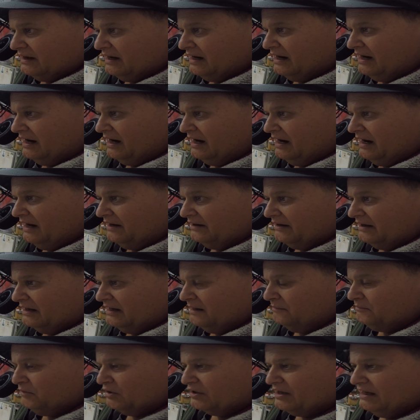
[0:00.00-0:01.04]

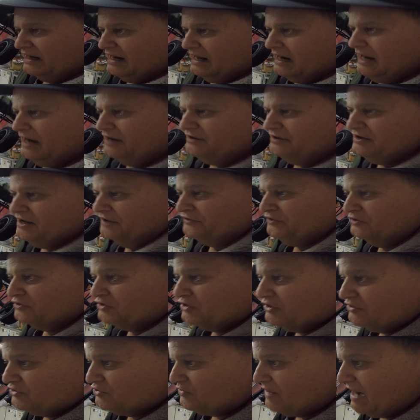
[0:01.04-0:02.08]
And I'm looking at another
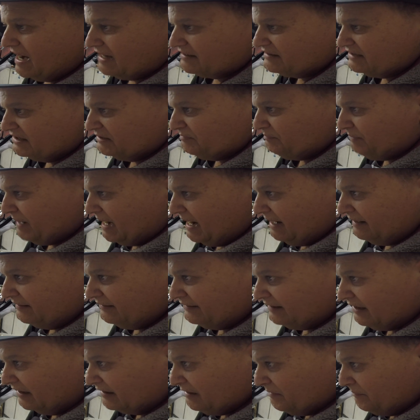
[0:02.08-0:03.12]
Traxxas
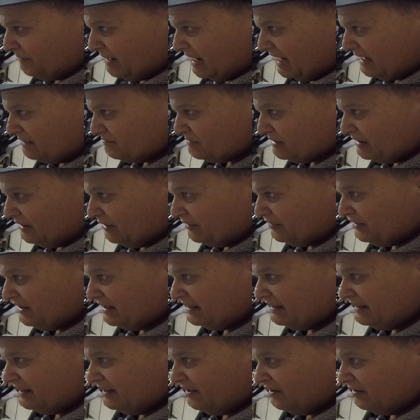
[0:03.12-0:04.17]
patent on the bottom of their
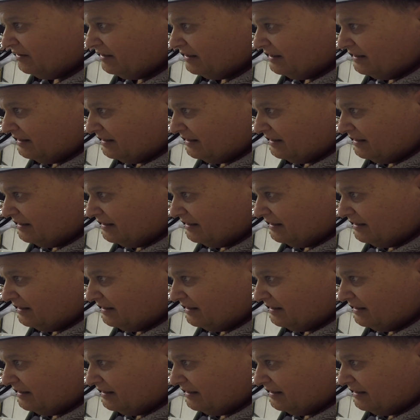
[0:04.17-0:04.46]
thing here.